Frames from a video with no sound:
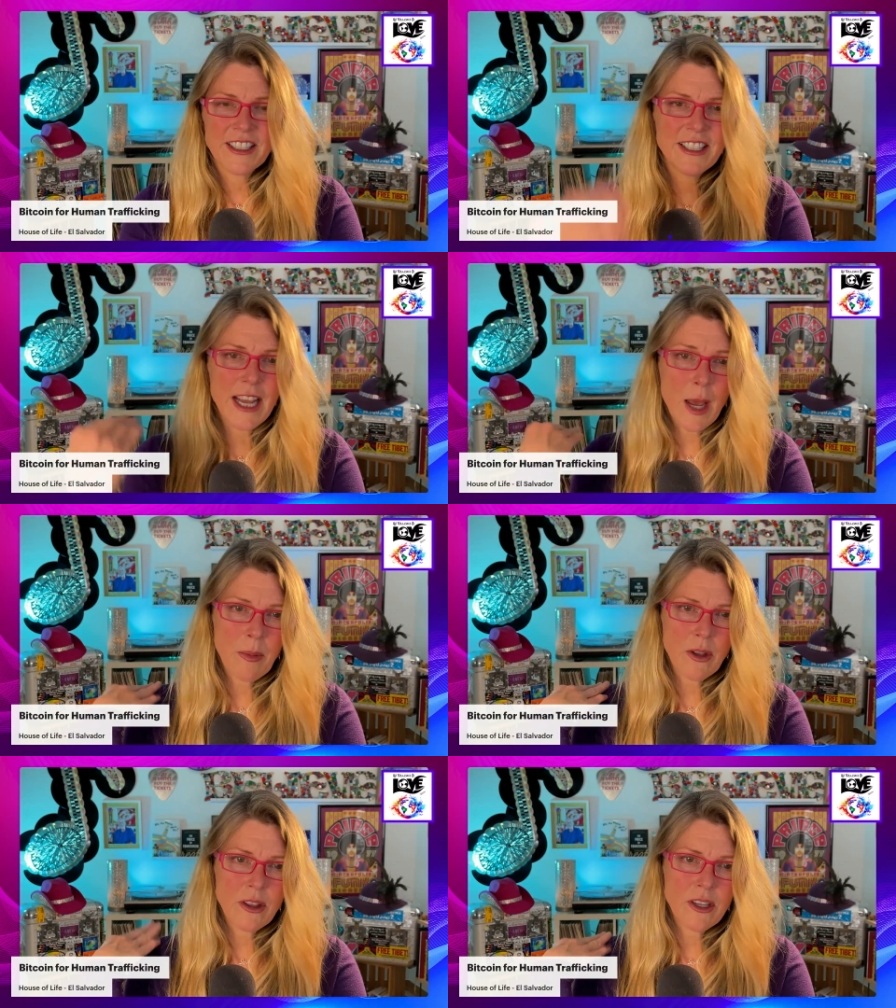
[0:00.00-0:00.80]
tap
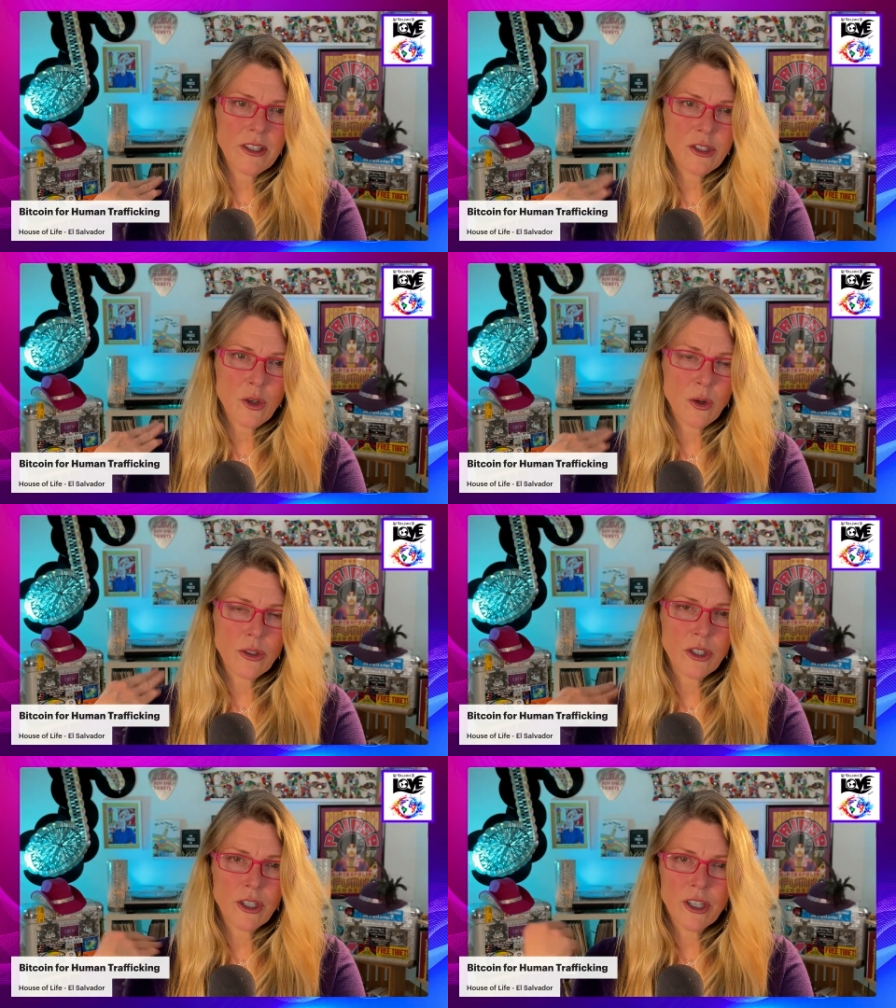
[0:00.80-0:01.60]
on the
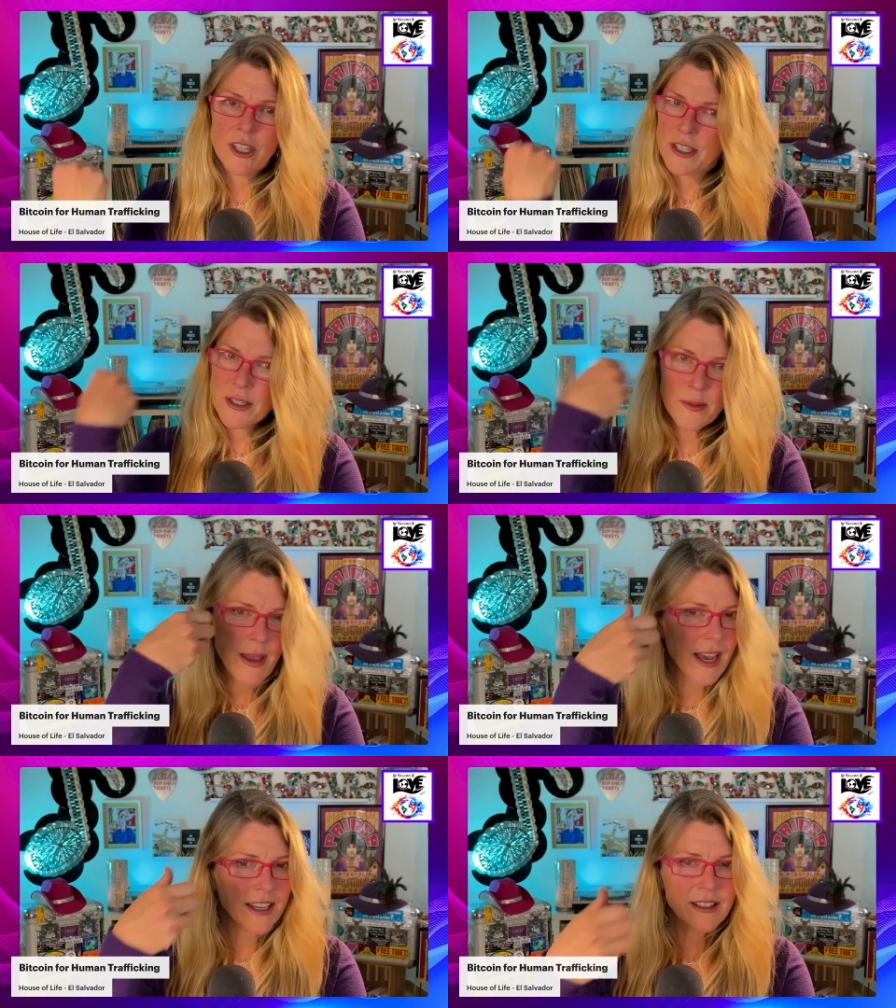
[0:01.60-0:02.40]
shoulder,
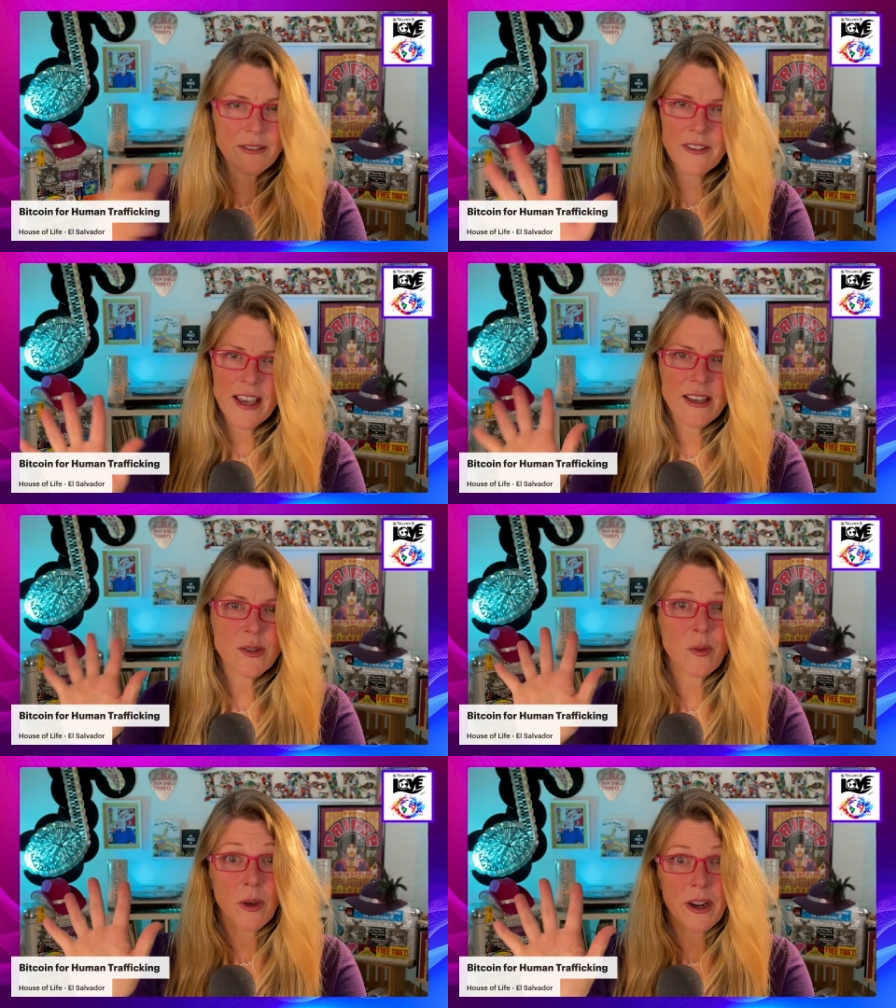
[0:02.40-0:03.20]
smack in the face,
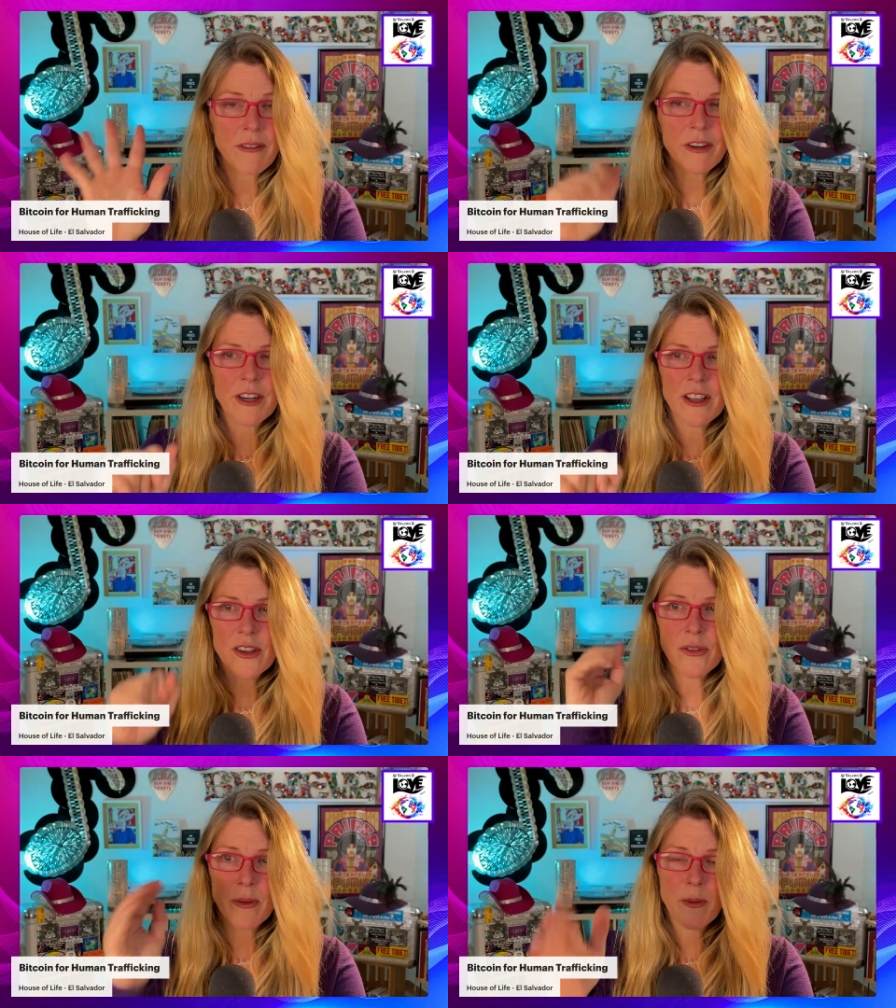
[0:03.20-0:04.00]
whatever it
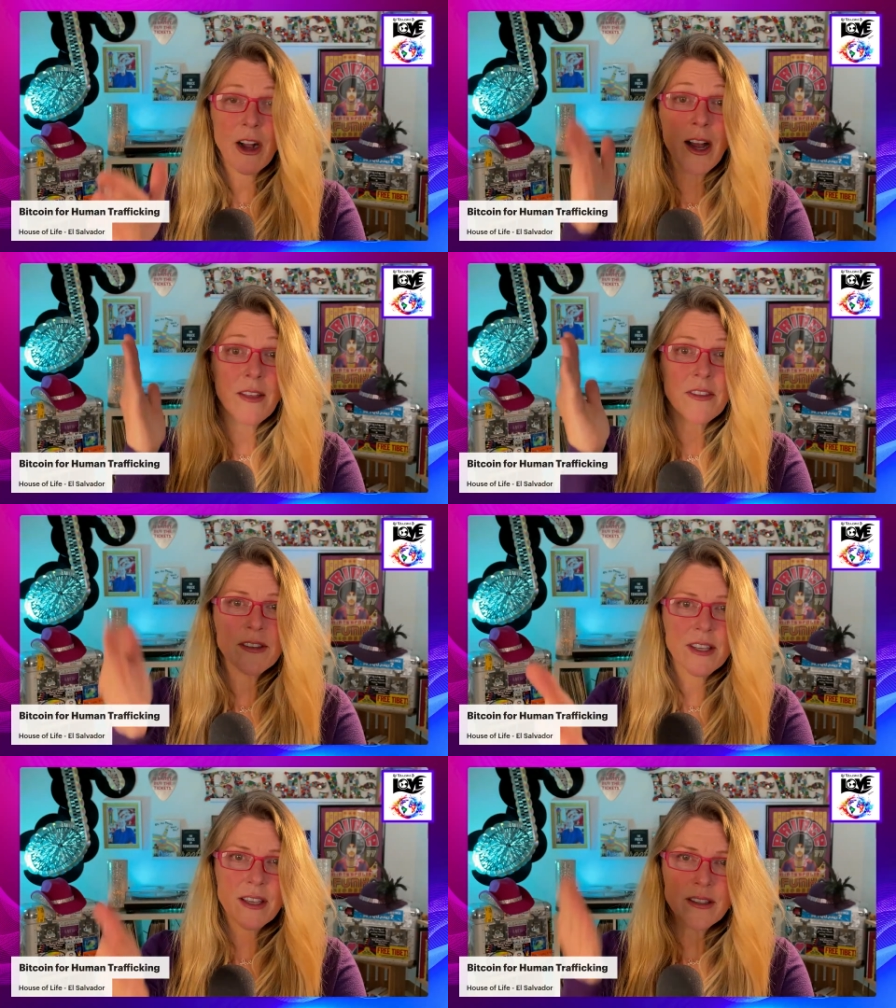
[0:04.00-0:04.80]
is from God that
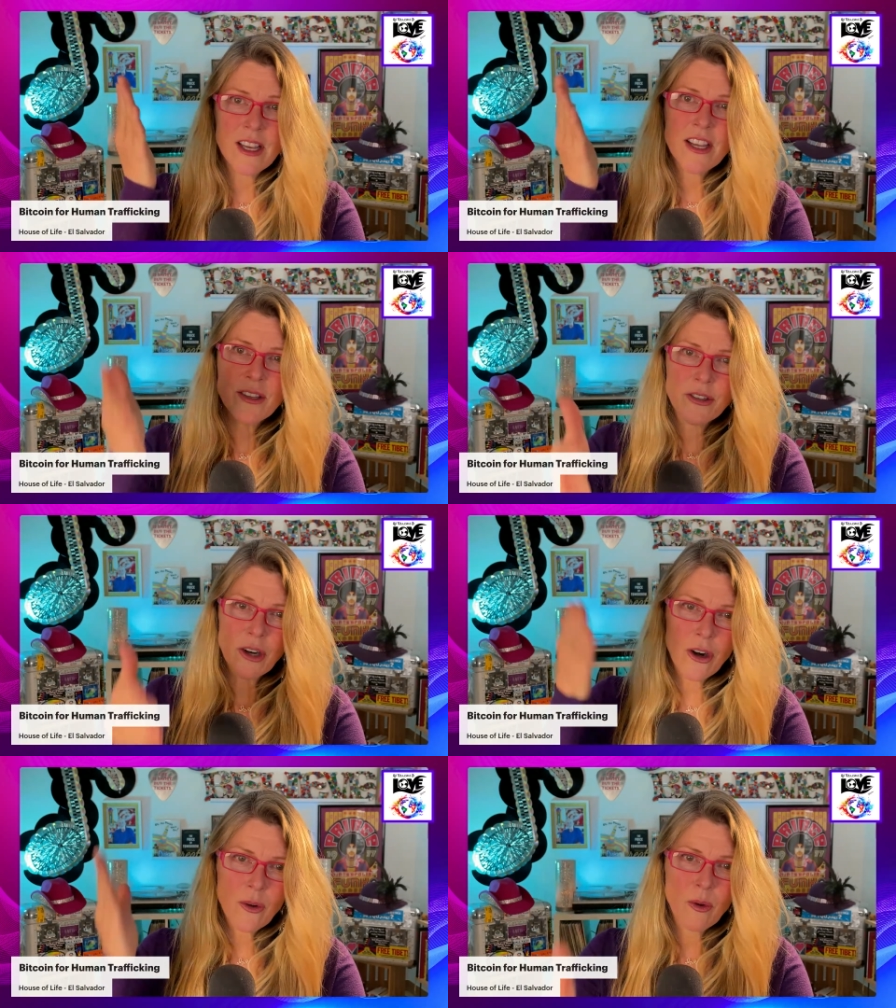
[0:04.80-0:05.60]
says,
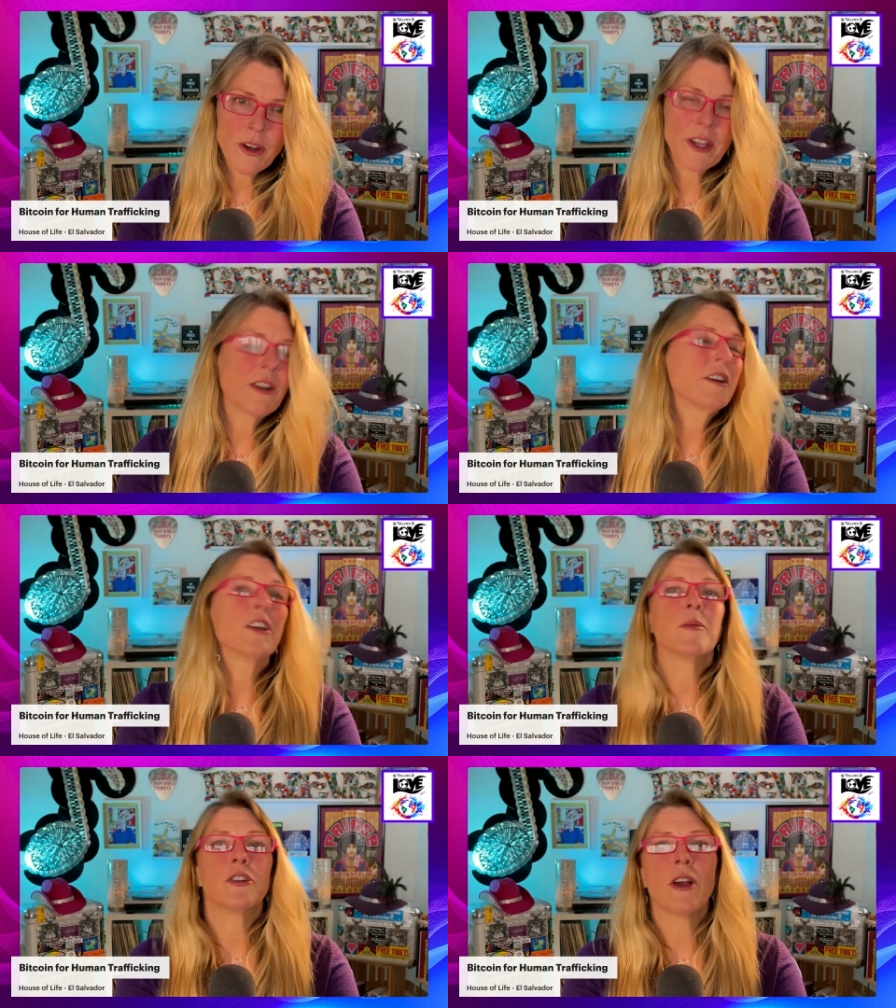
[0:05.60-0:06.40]
start working on
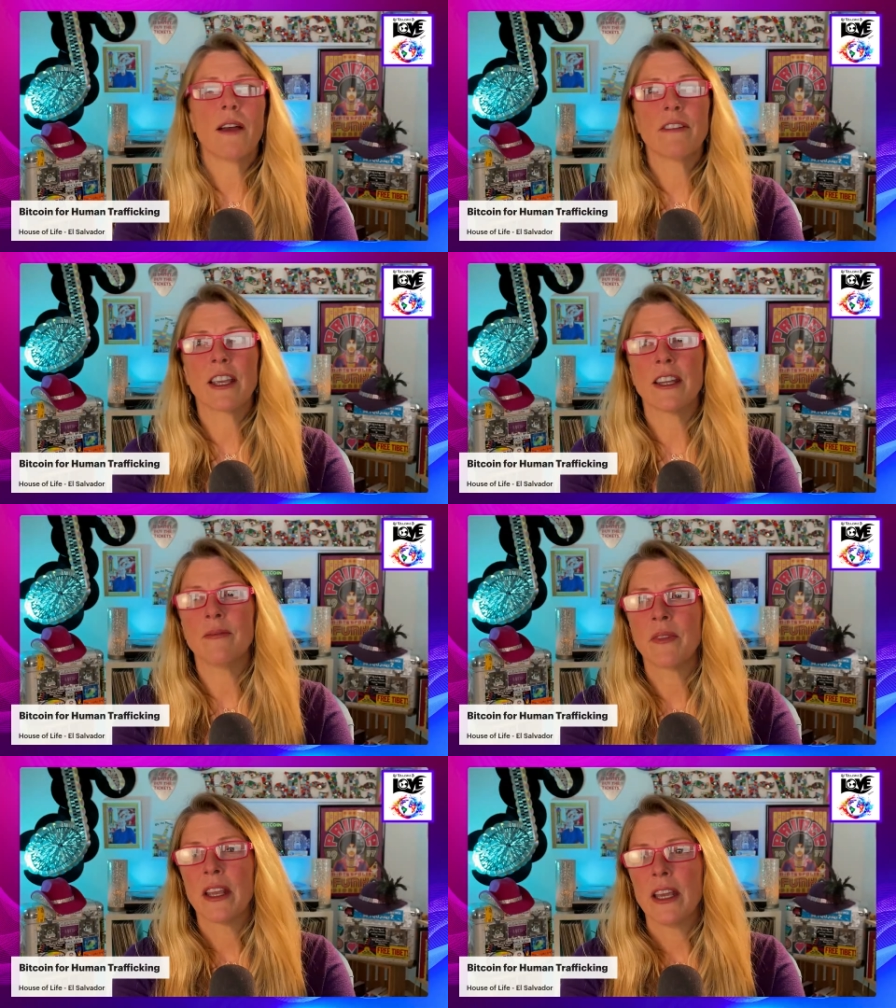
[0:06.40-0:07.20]
human trafficking.
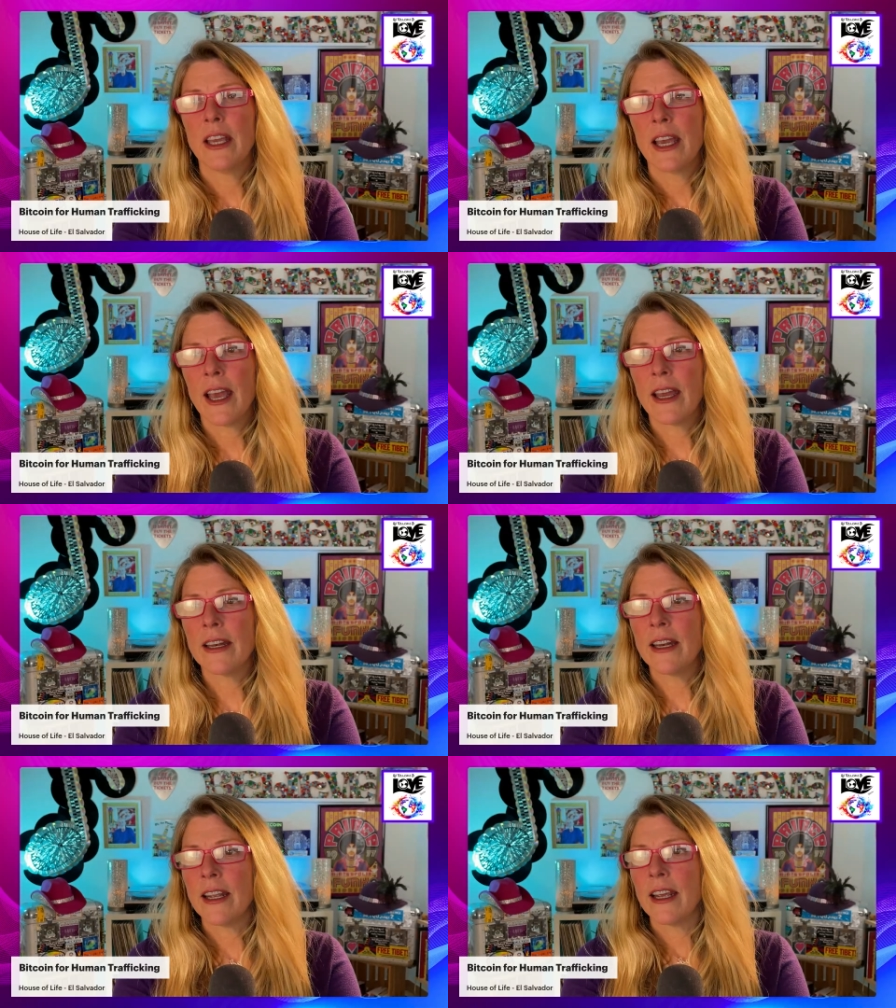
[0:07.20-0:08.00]
And